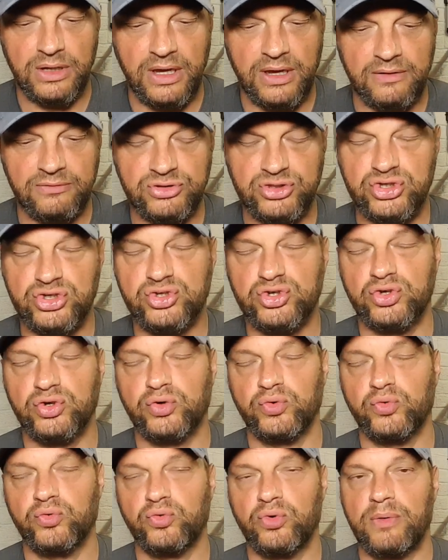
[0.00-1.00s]
it was just
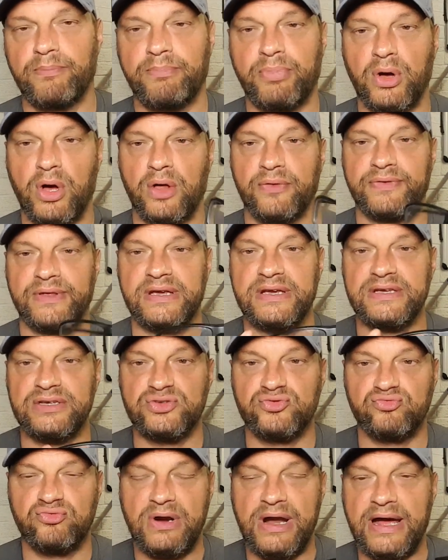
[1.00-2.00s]
bought
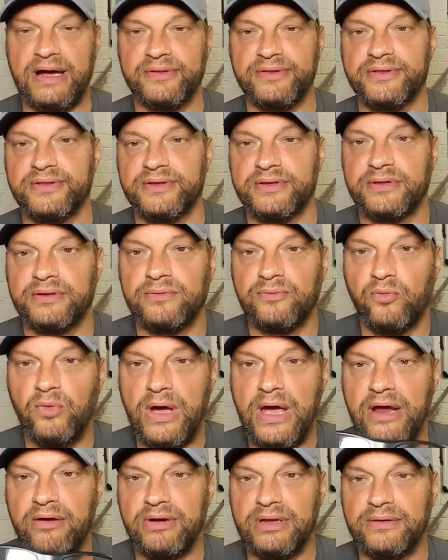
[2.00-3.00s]
these rather than
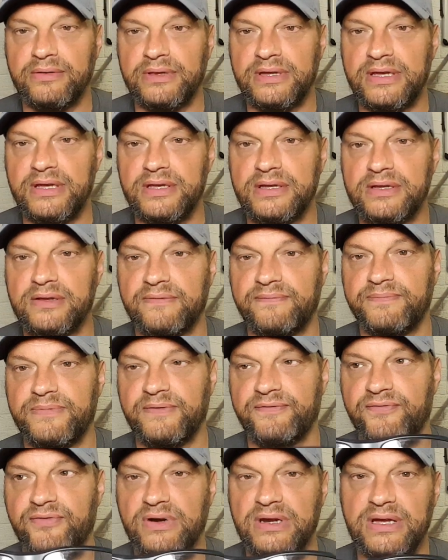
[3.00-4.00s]
wearing the, the,
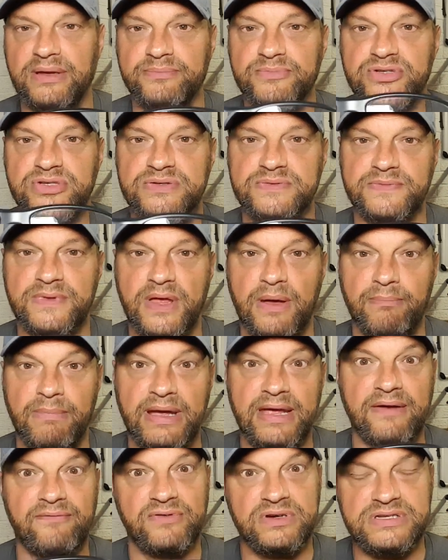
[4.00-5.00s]
the frames that
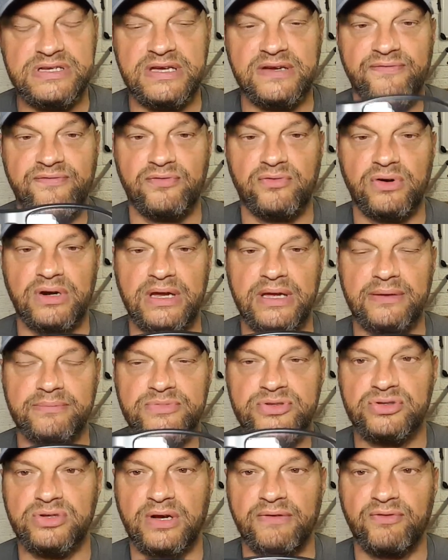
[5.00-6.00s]
my everyday frame
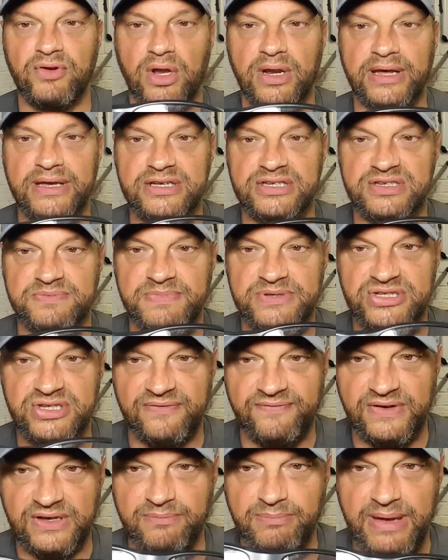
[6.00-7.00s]
so i've got like a
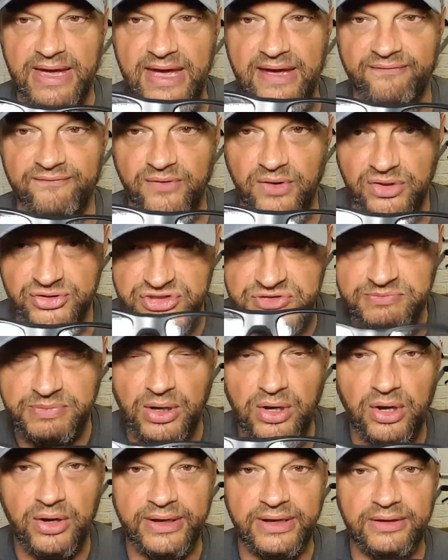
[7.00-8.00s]
specific pair for
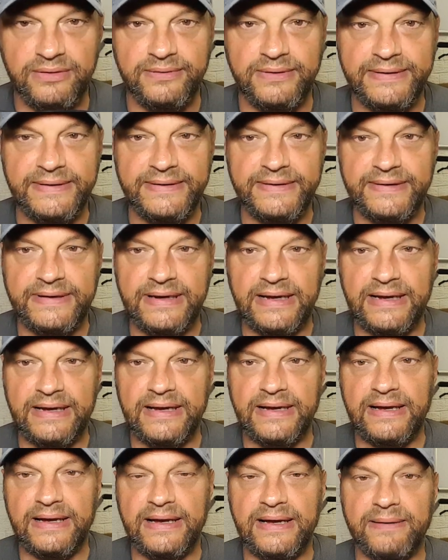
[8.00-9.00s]
sporting
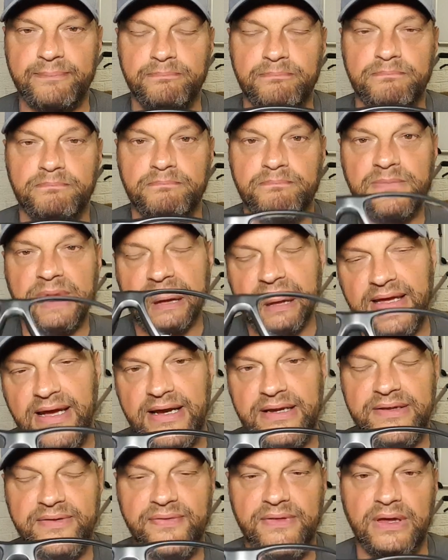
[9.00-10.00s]
um, that
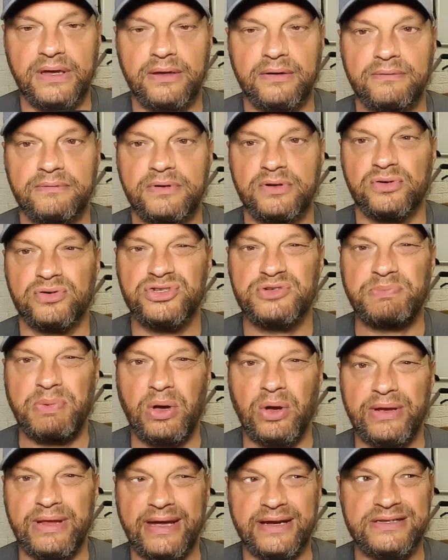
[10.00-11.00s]
kind of thing you know
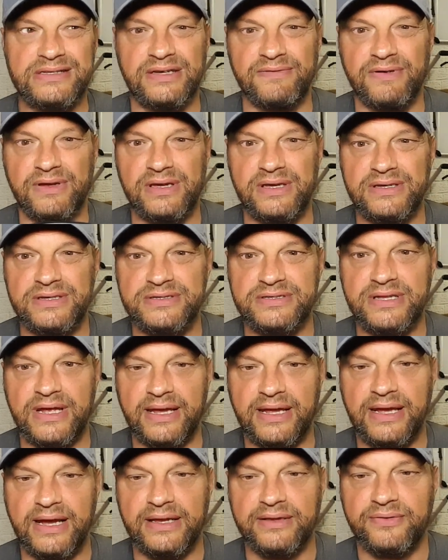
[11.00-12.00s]
sporting activities
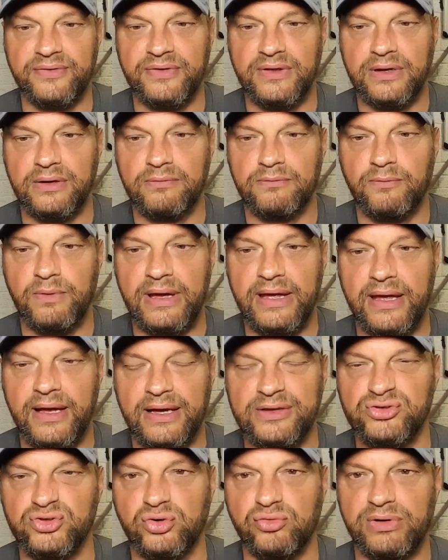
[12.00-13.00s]
that kind of thing where
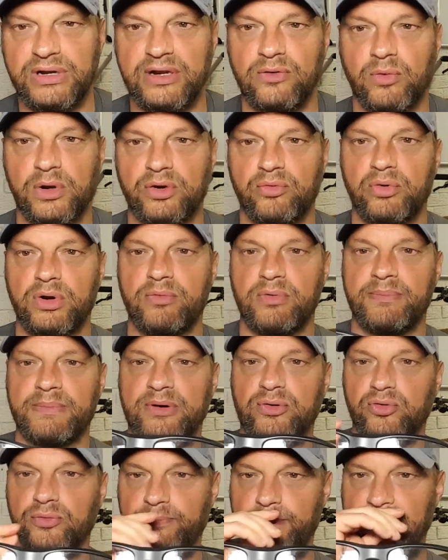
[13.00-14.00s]
i don't really want to ruin
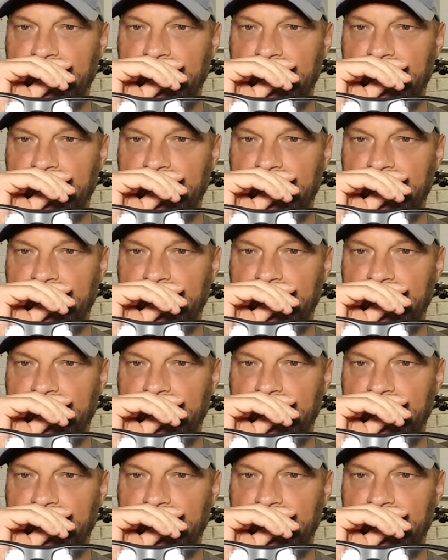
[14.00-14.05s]
my good